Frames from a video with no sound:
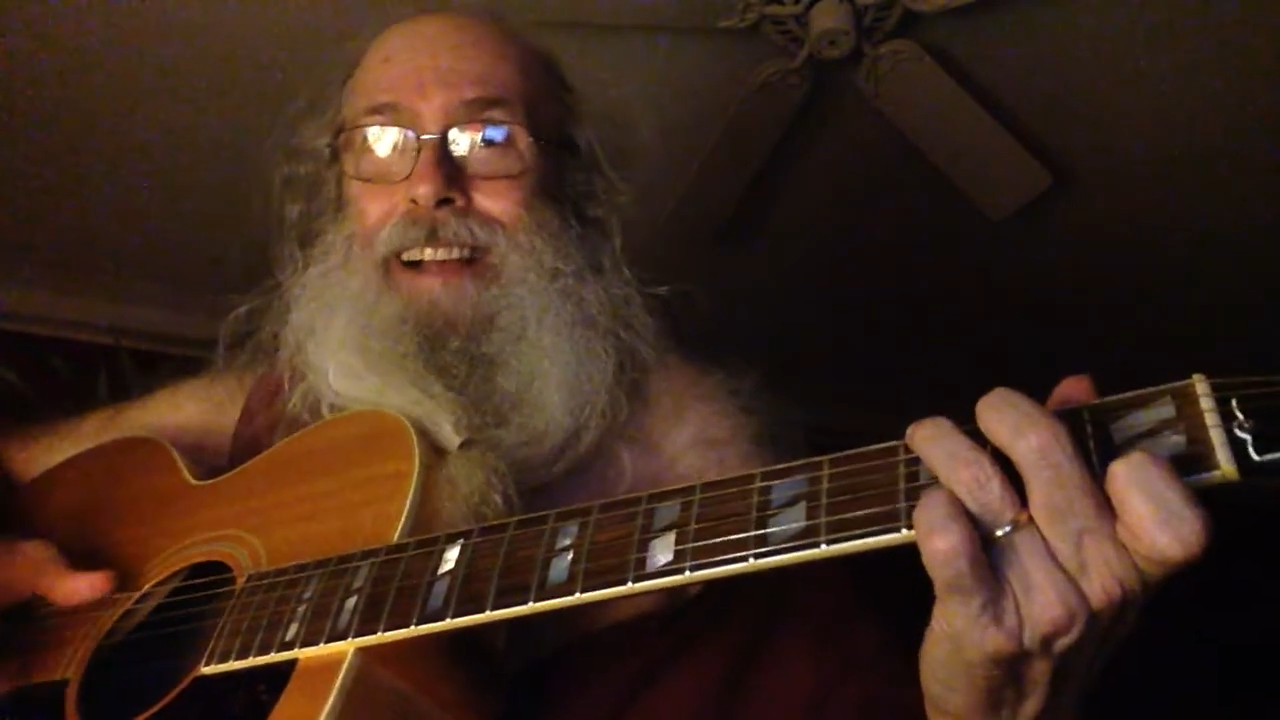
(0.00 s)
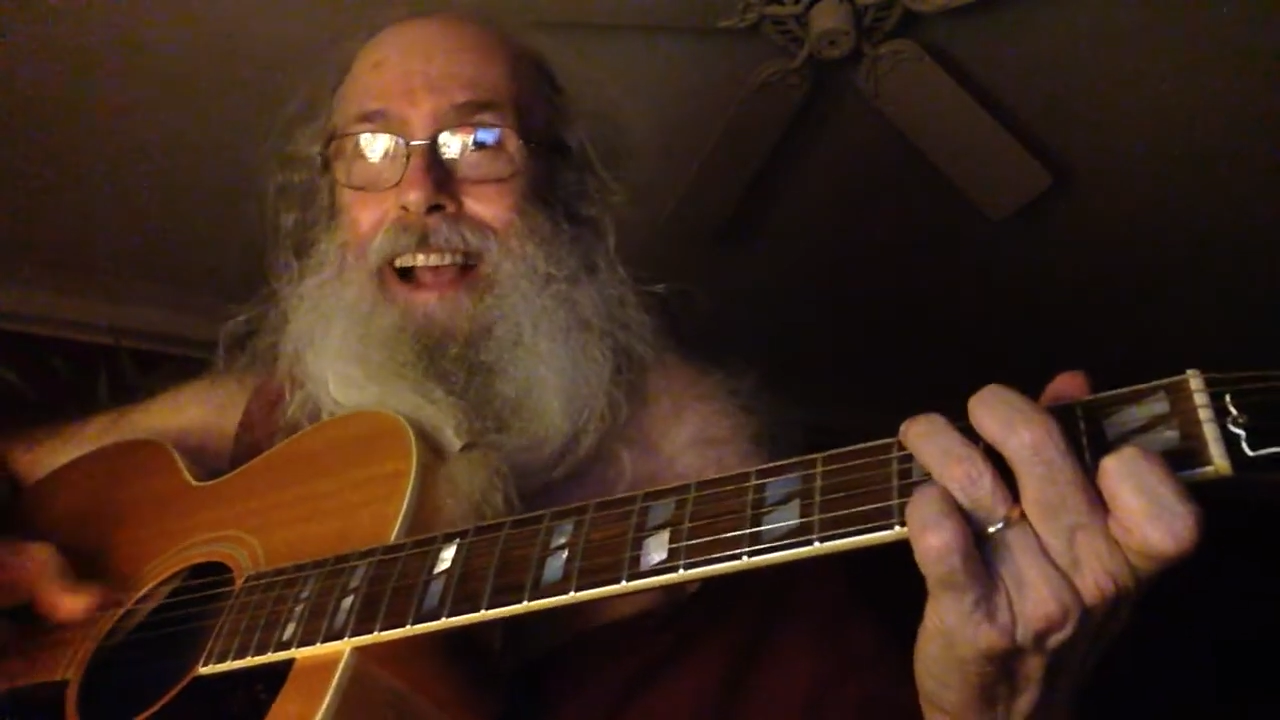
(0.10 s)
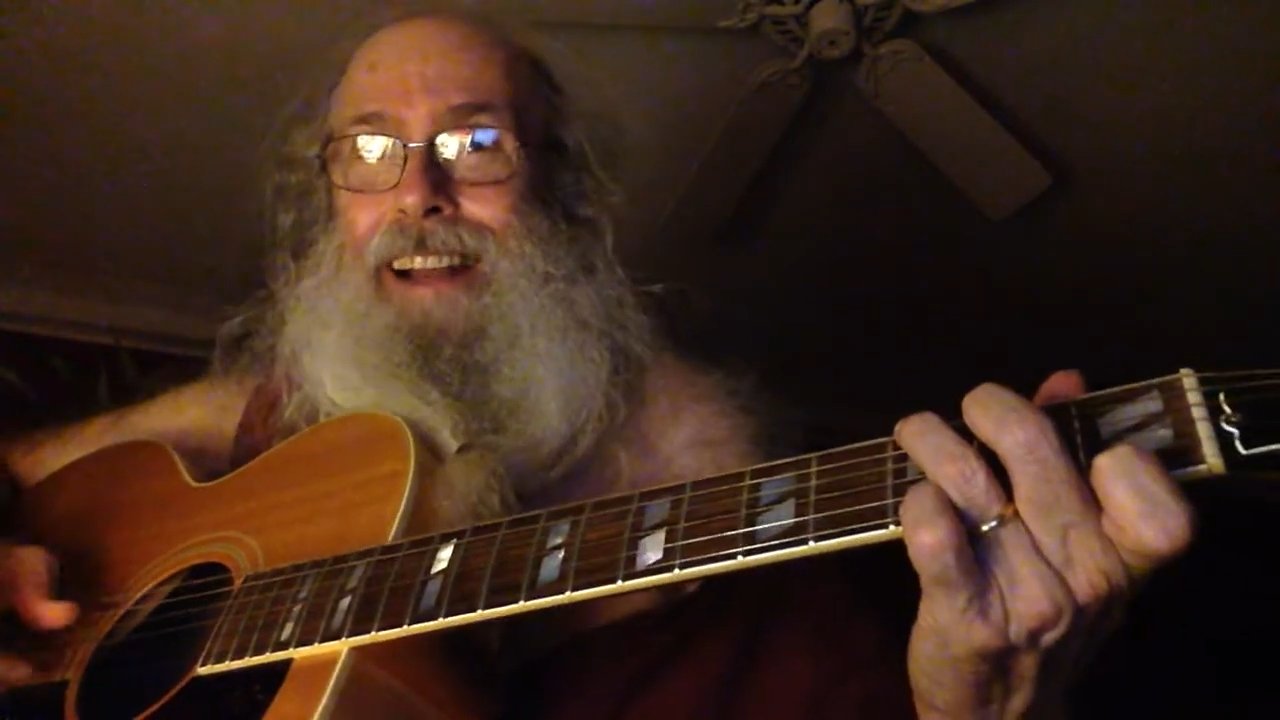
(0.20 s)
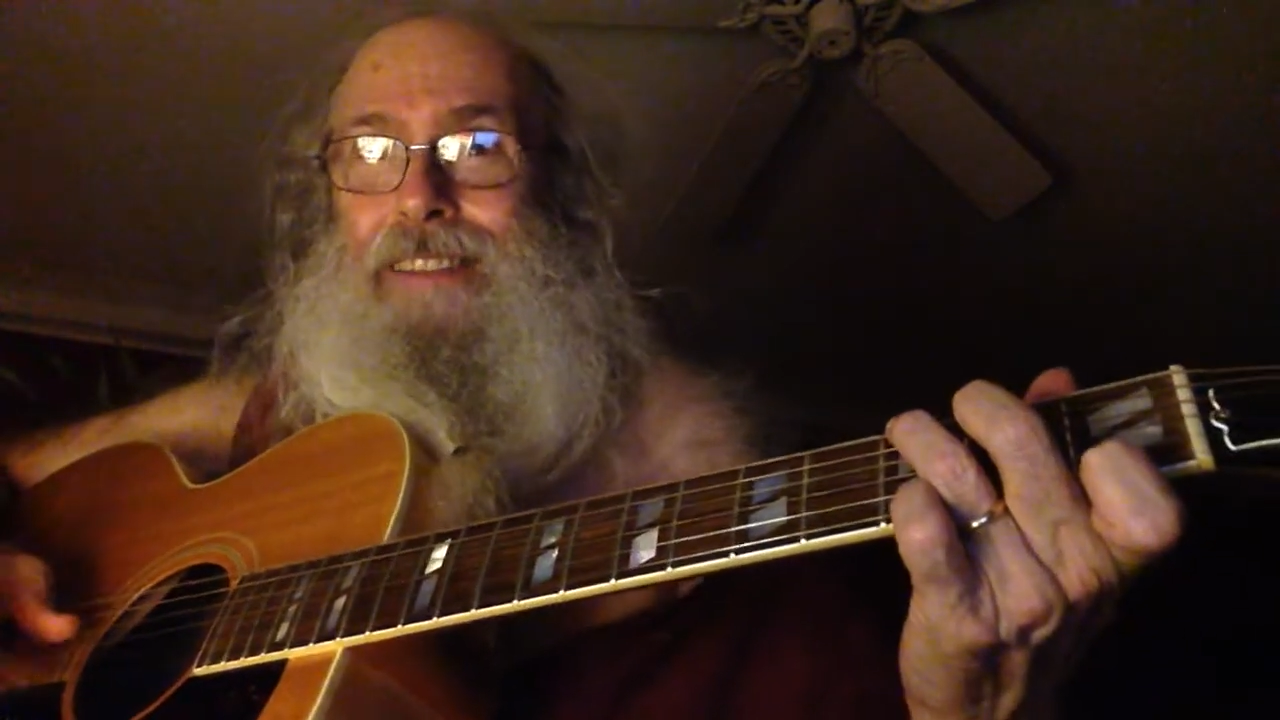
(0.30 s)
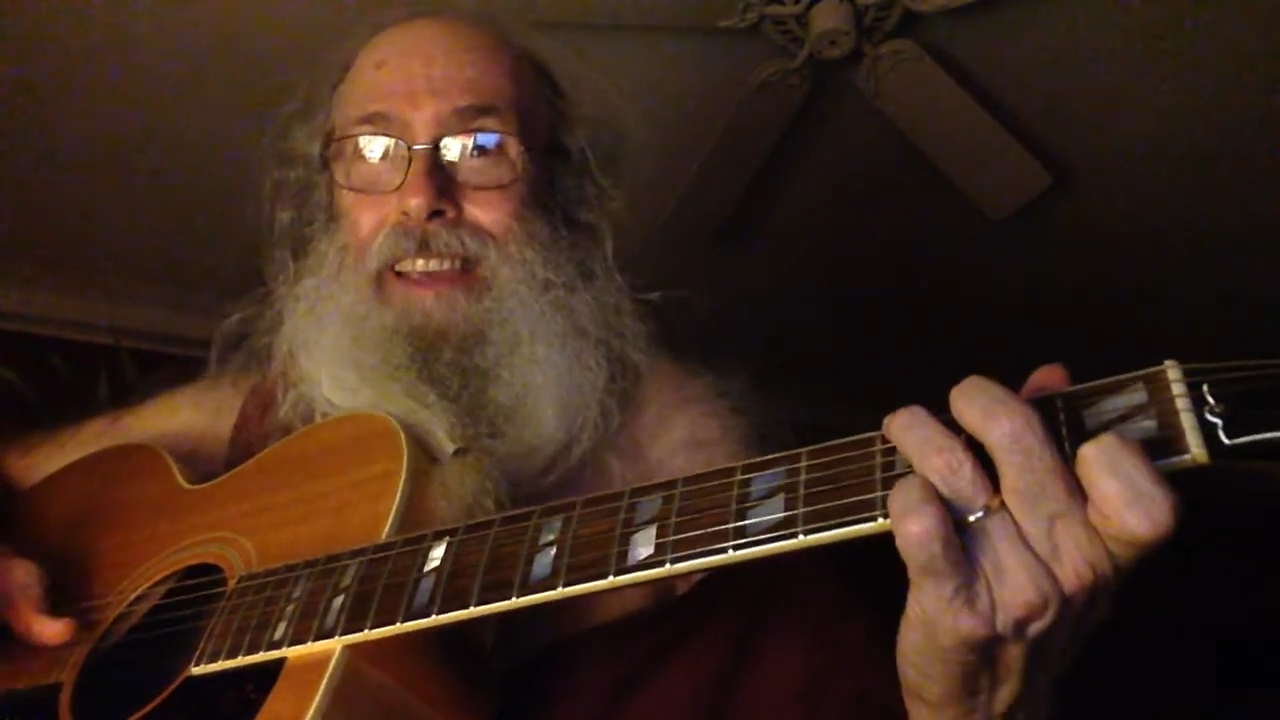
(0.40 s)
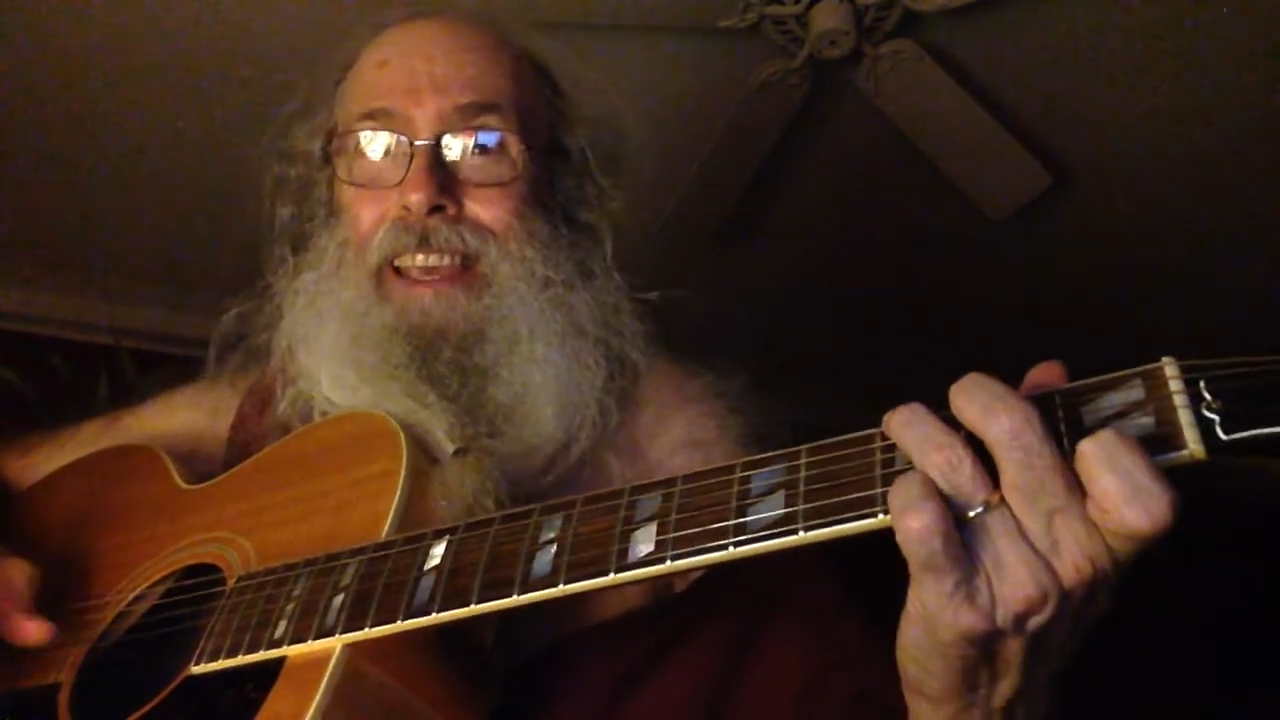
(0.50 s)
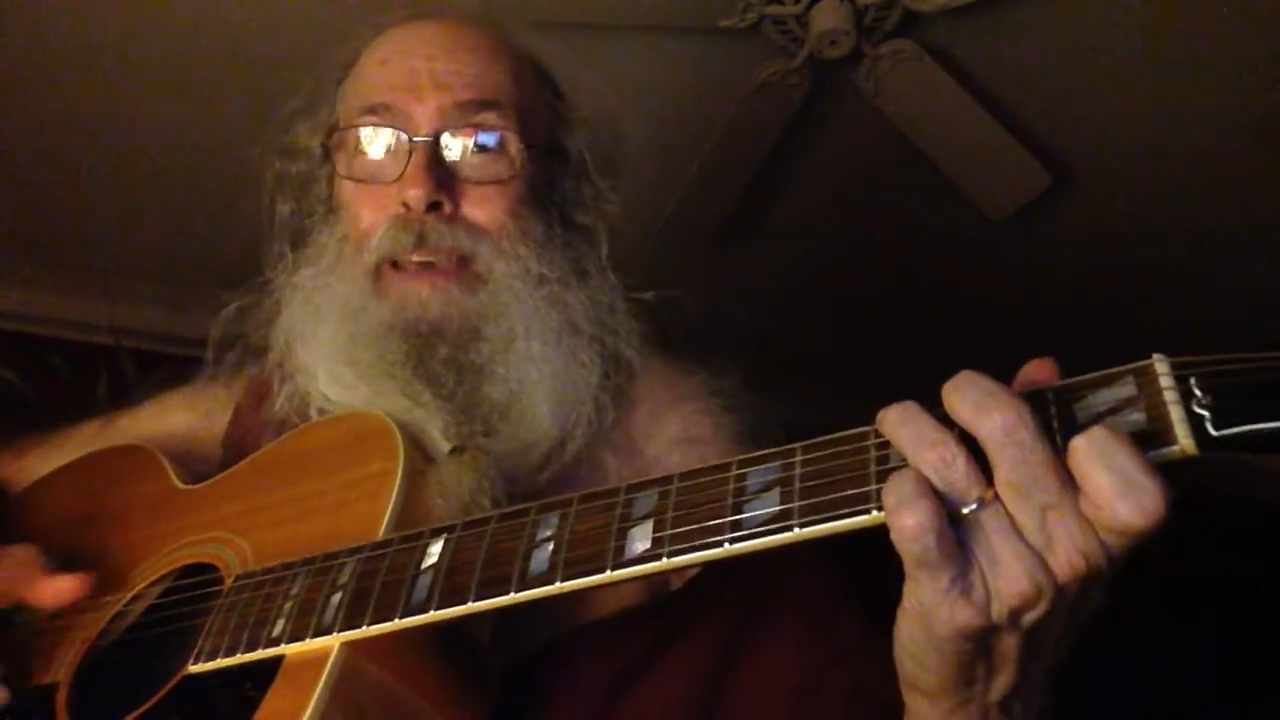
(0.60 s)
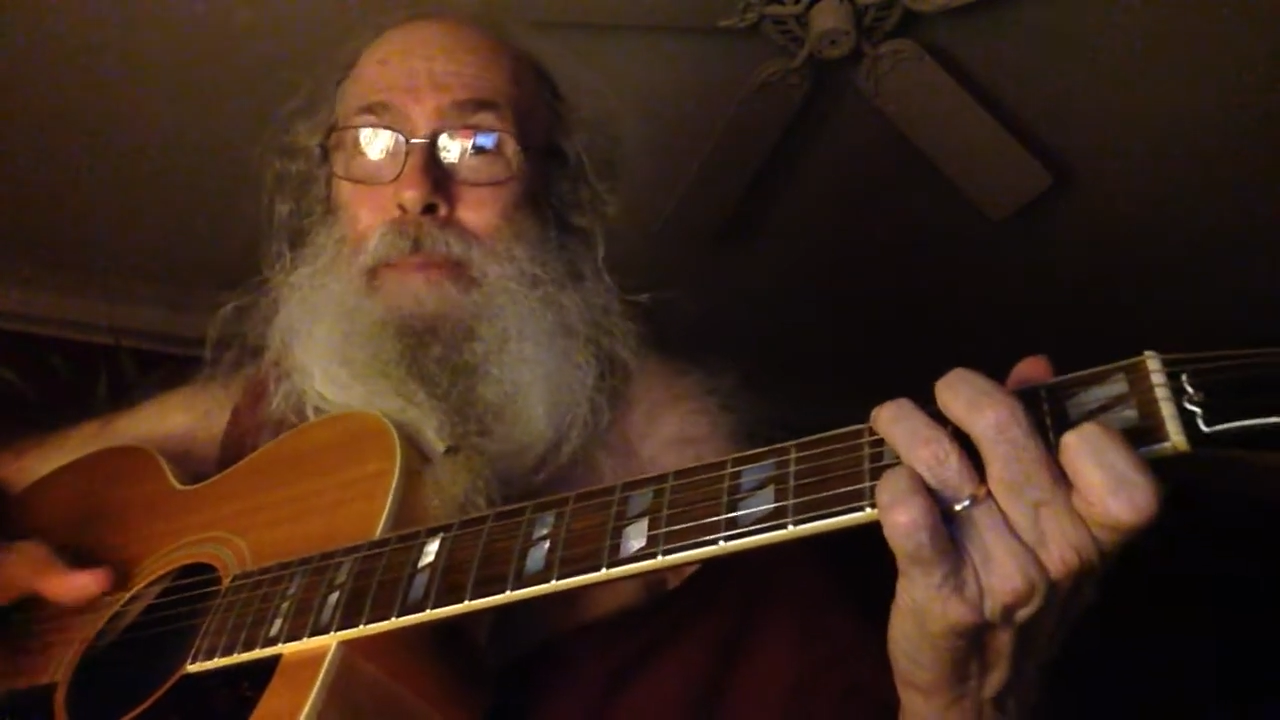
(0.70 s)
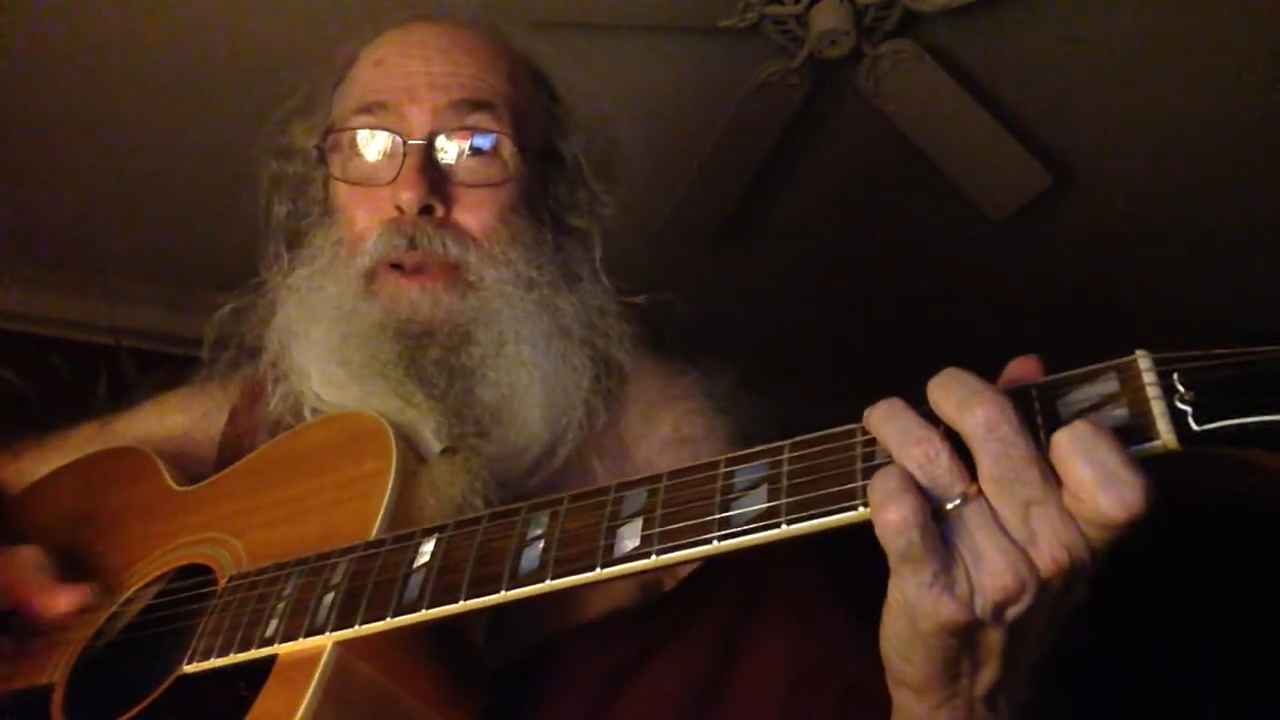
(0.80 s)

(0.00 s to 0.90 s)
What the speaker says: And if you keep